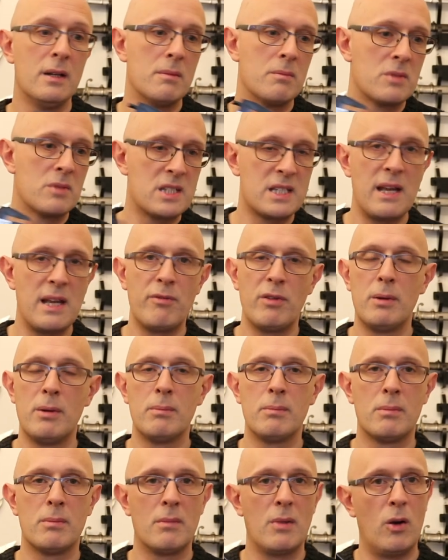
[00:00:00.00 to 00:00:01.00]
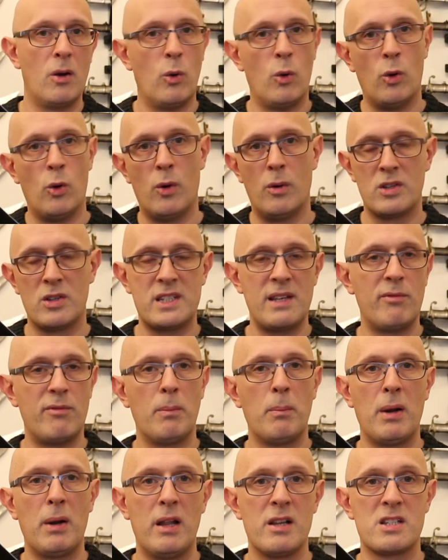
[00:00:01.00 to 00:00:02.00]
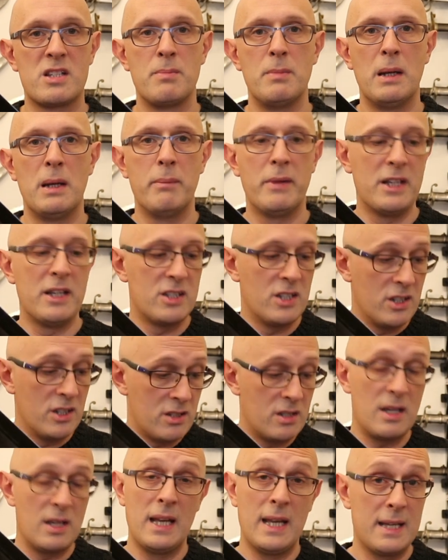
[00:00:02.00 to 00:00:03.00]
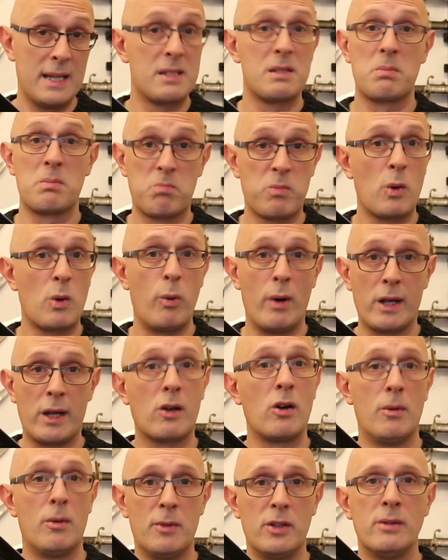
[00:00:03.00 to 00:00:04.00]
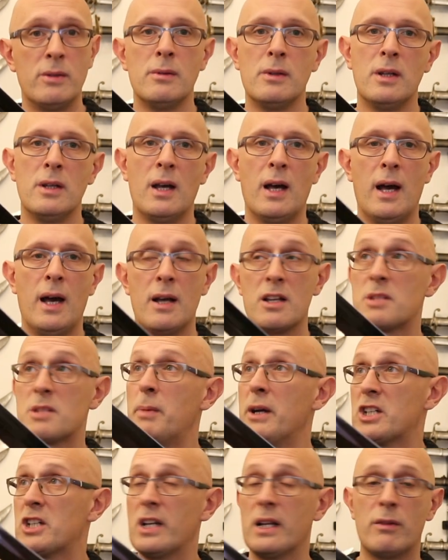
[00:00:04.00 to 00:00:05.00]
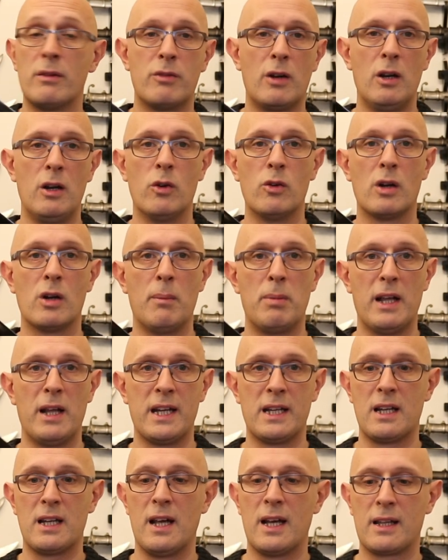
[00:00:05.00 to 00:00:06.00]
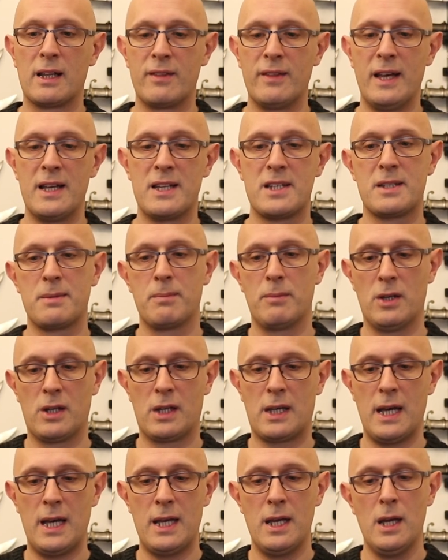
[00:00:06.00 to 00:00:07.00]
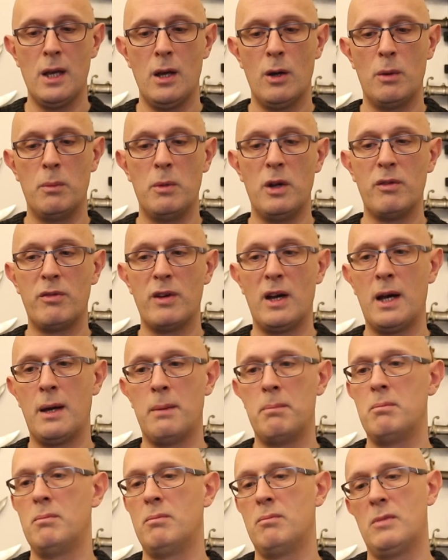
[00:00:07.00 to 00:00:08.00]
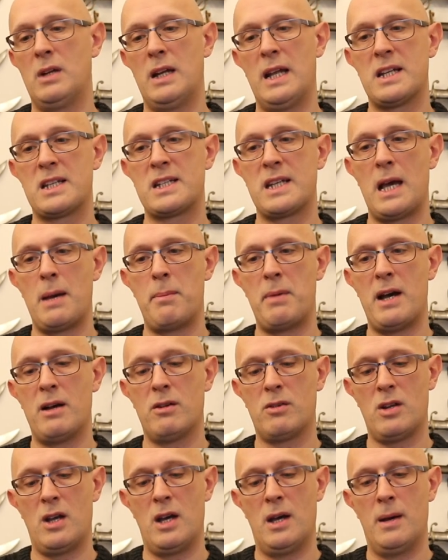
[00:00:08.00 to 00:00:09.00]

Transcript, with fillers: 7 or 7+ millimeters is quite common, especially for a longer blade like this. Okay, we move, let's say about